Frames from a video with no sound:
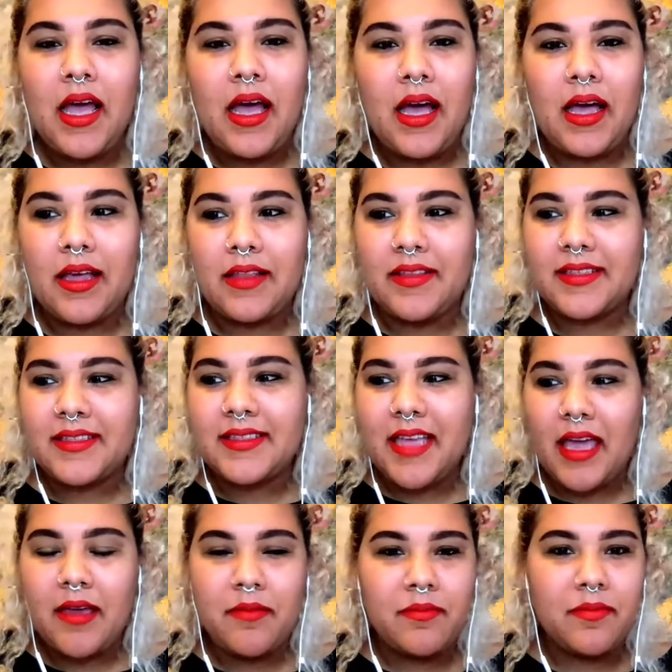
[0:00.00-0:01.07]
The
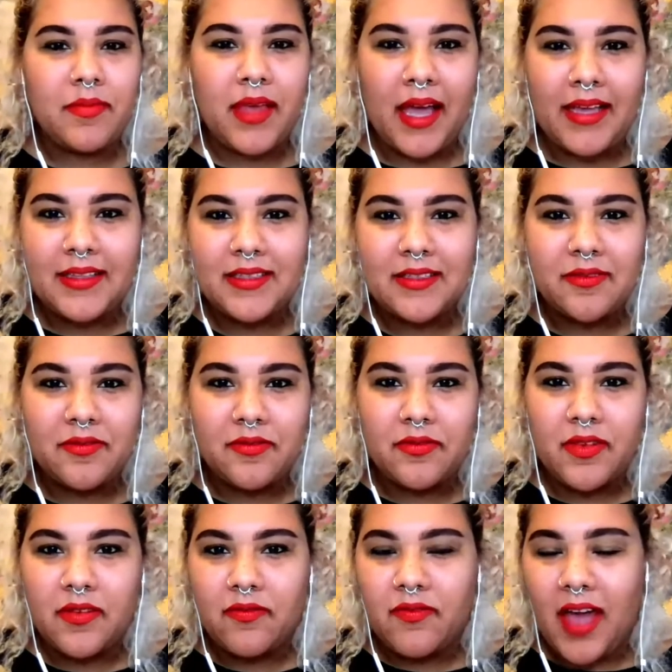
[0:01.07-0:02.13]
same kinds of
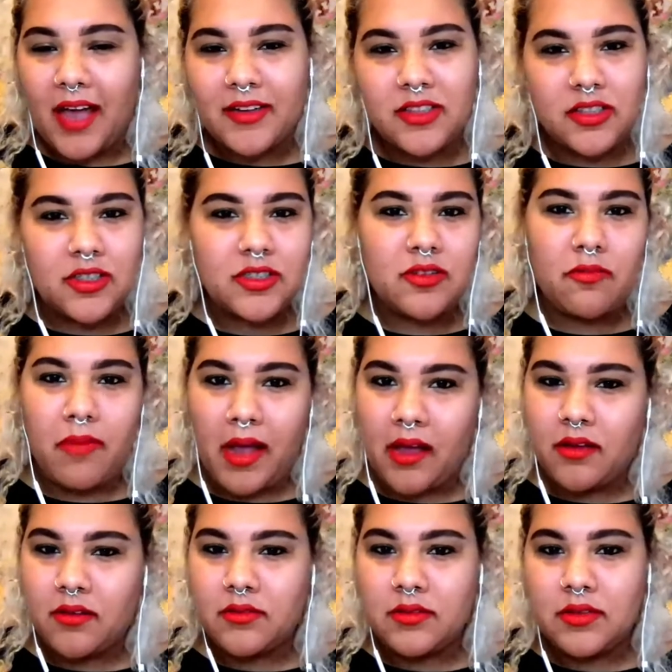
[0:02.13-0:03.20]
factors
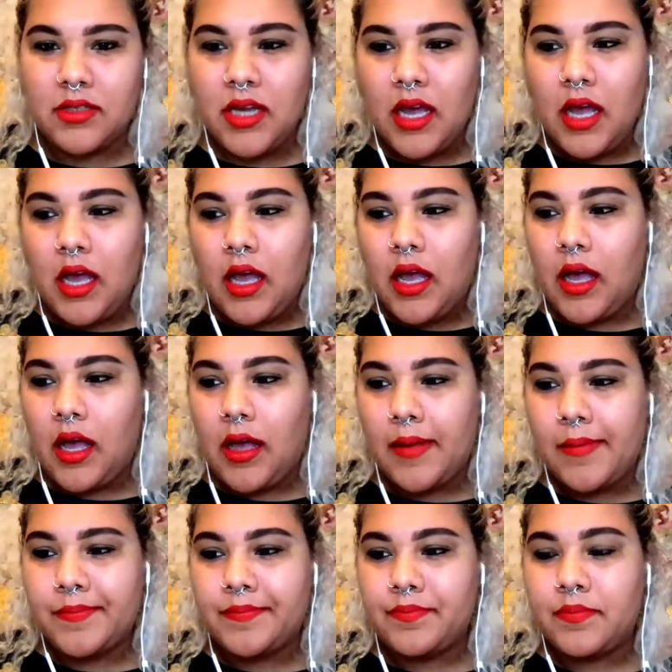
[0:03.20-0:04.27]
around
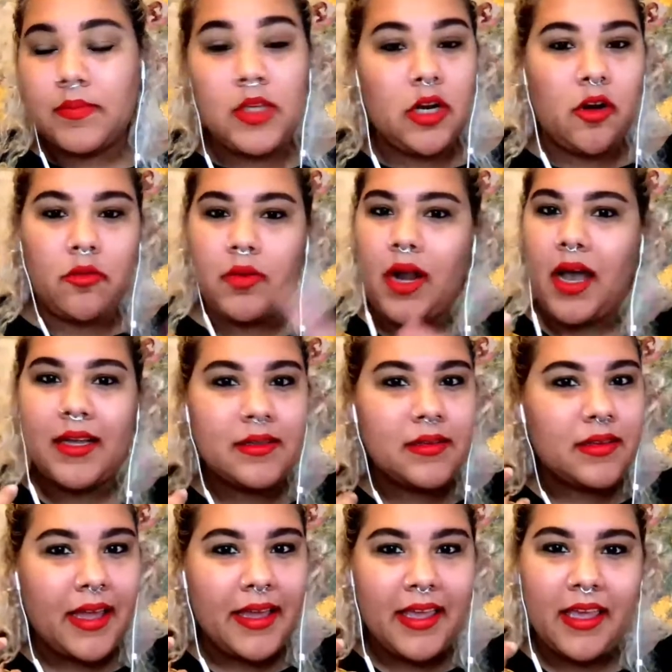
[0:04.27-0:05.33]
not
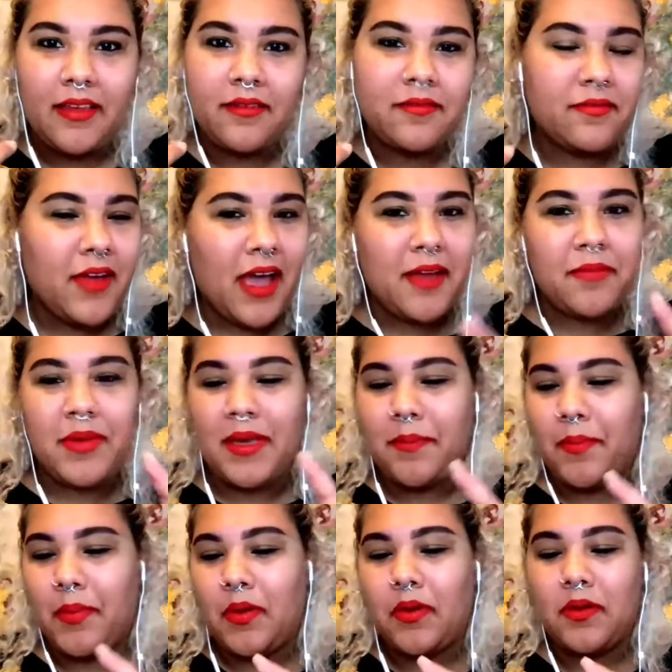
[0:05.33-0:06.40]
liking fat
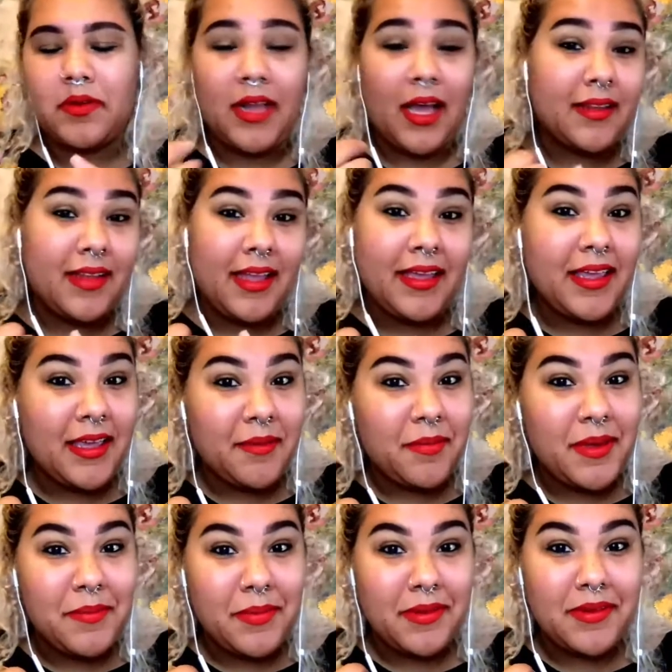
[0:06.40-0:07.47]
people, not liking
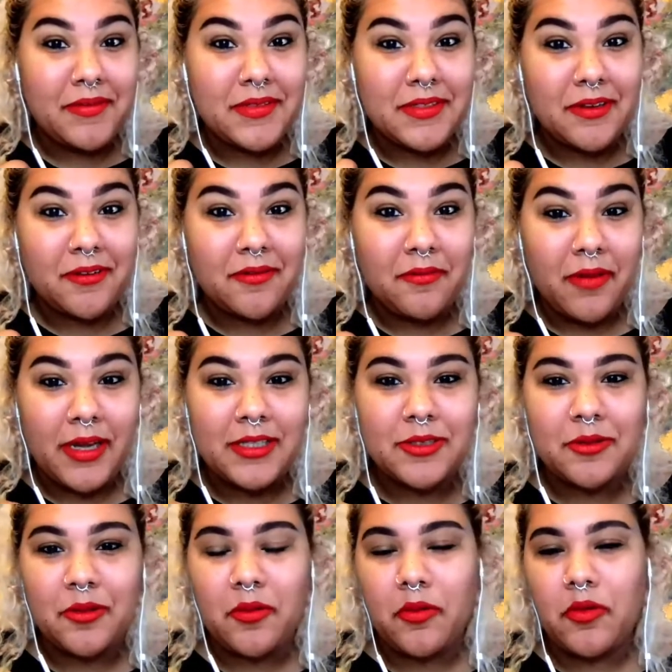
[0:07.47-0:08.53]
people of certain
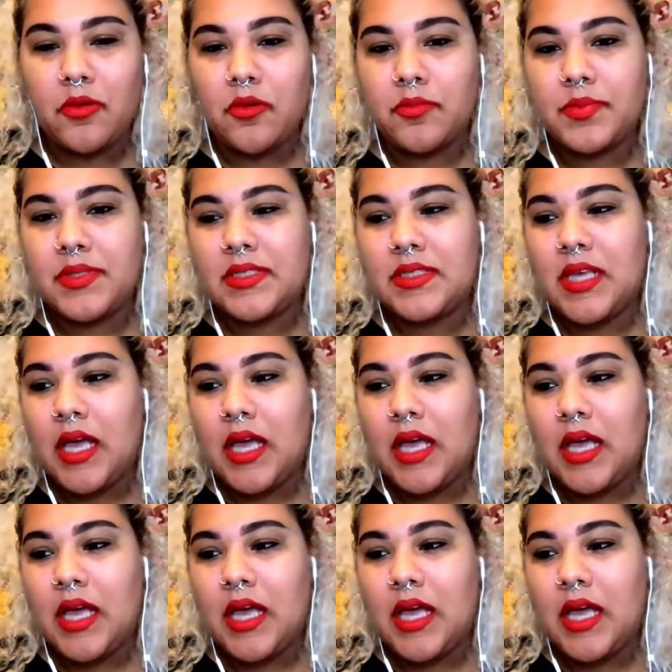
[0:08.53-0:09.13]
racial groups,